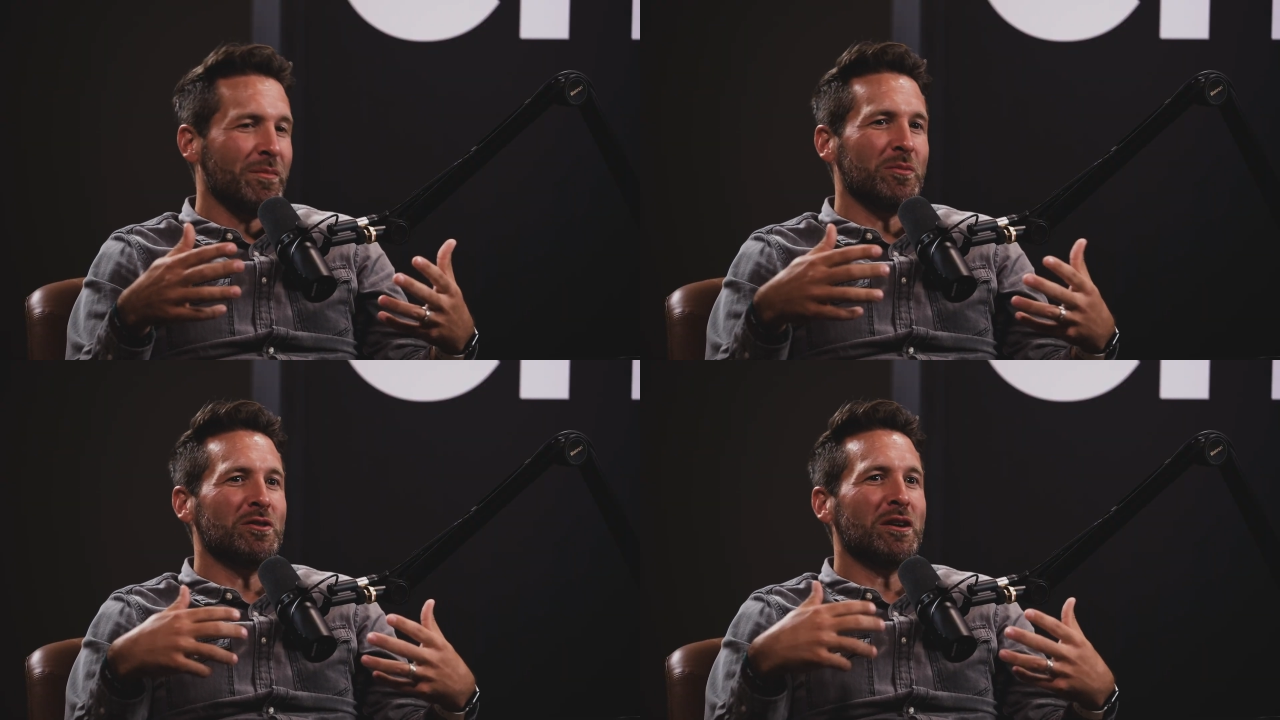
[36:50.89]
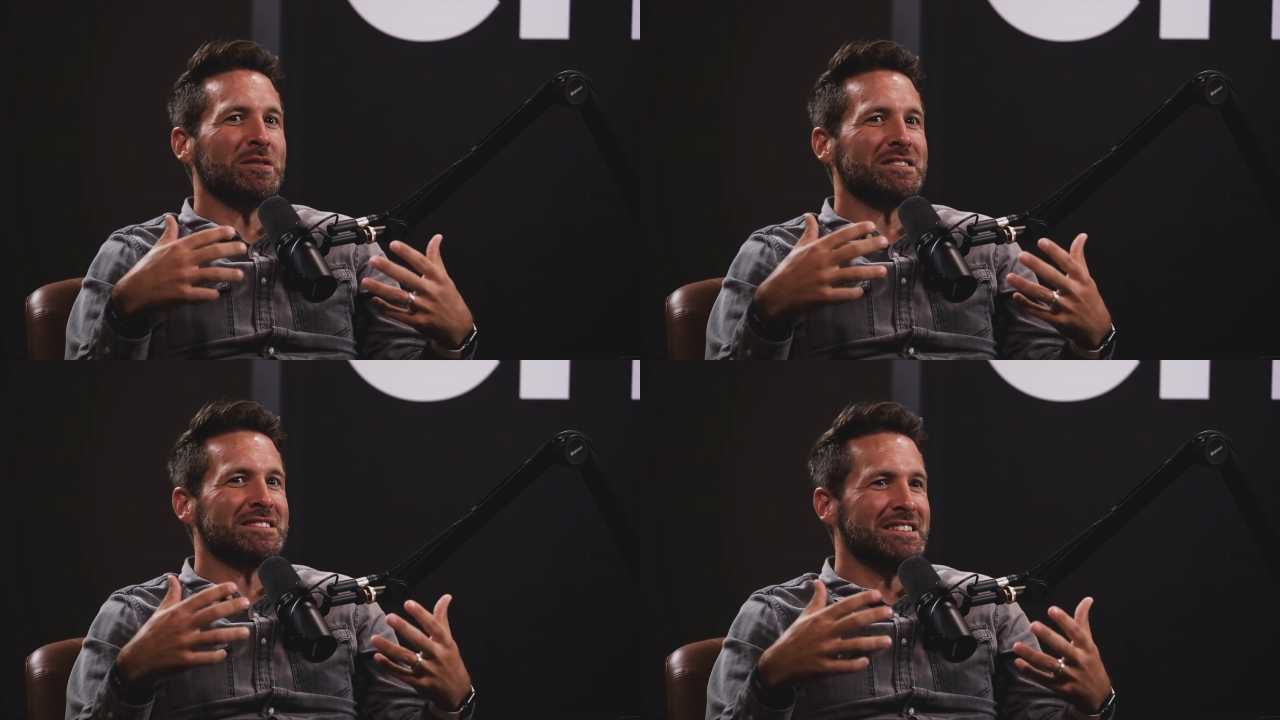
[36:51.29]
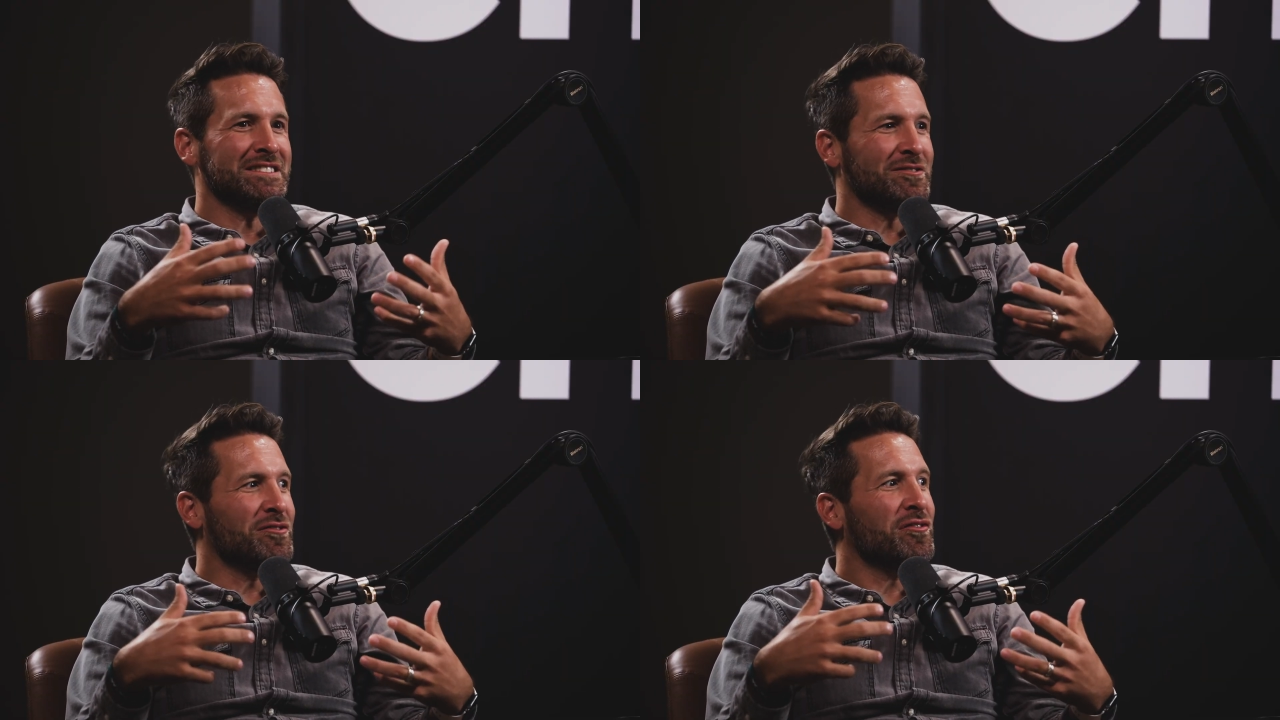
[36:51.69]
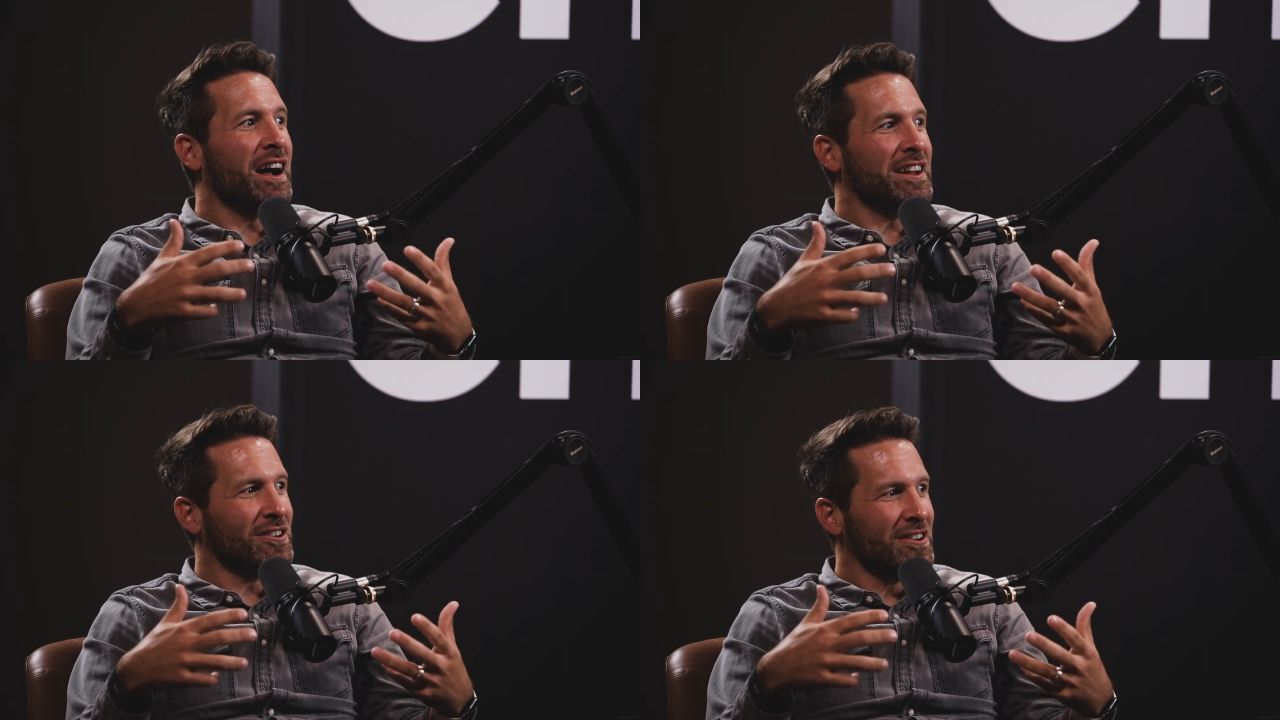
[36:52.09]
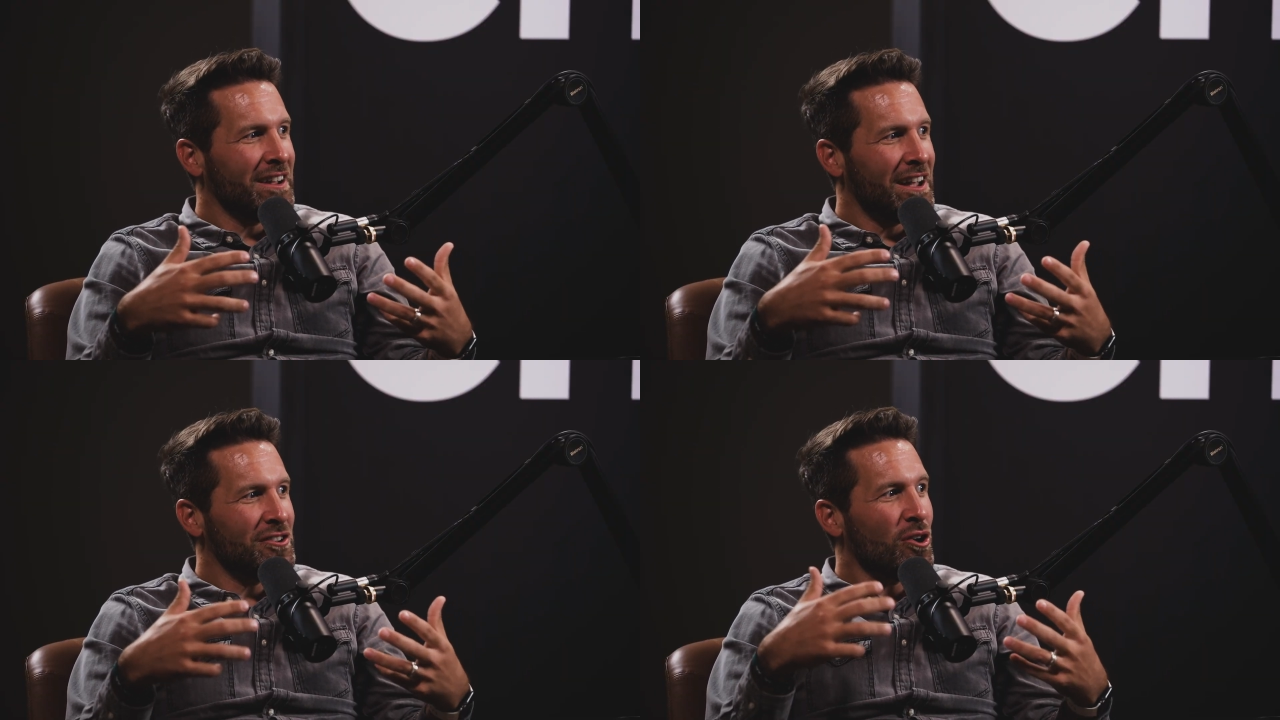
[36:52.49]
But when you become a seasoned fighter
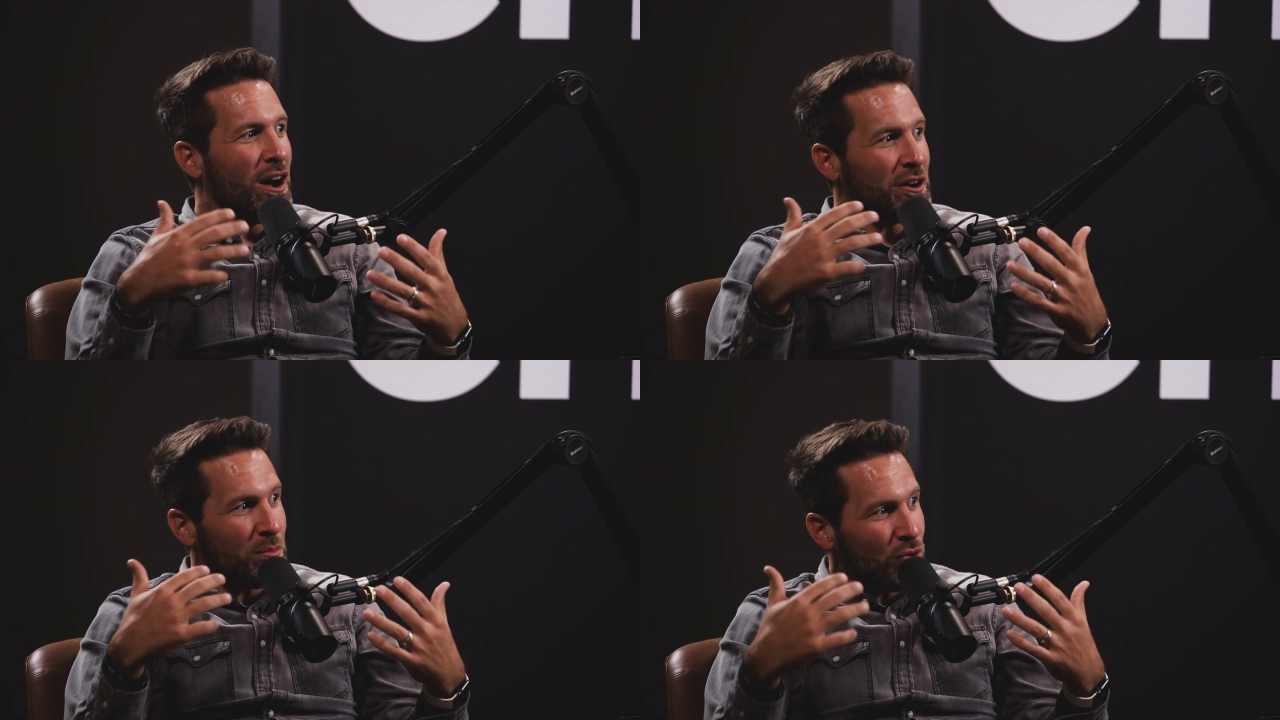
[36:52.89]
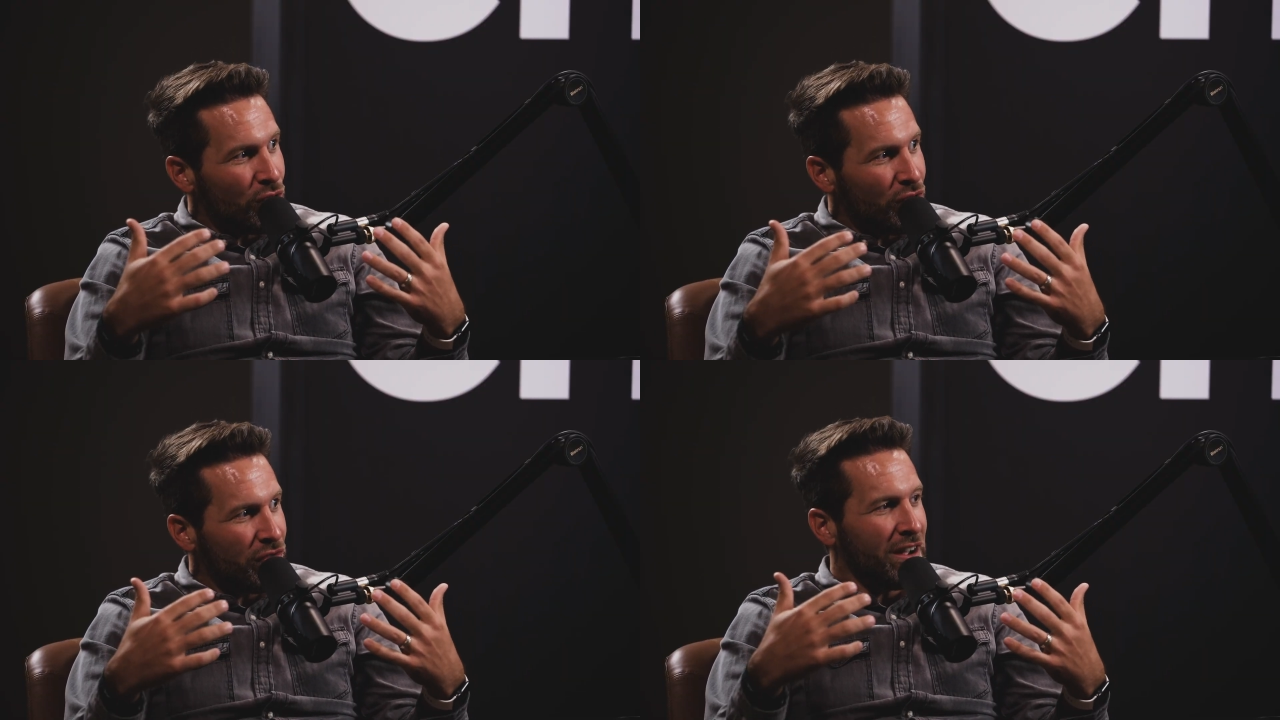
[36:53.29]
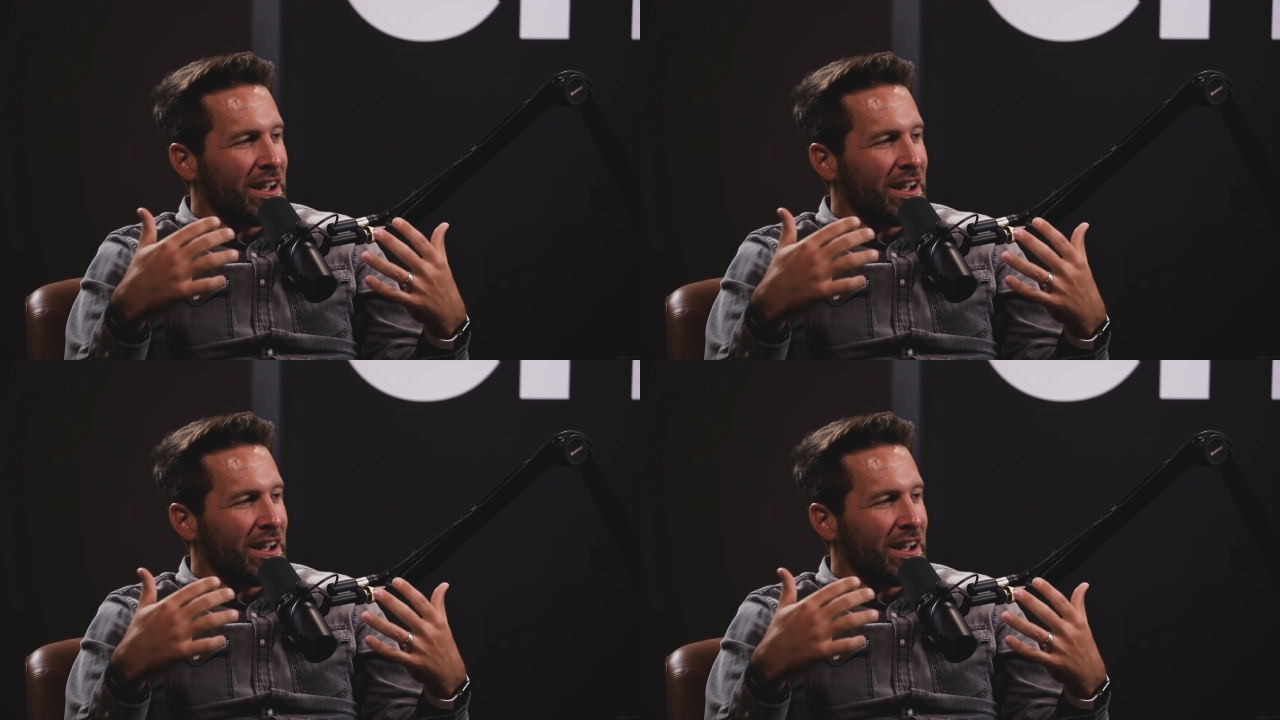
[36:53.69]
and you know how to move,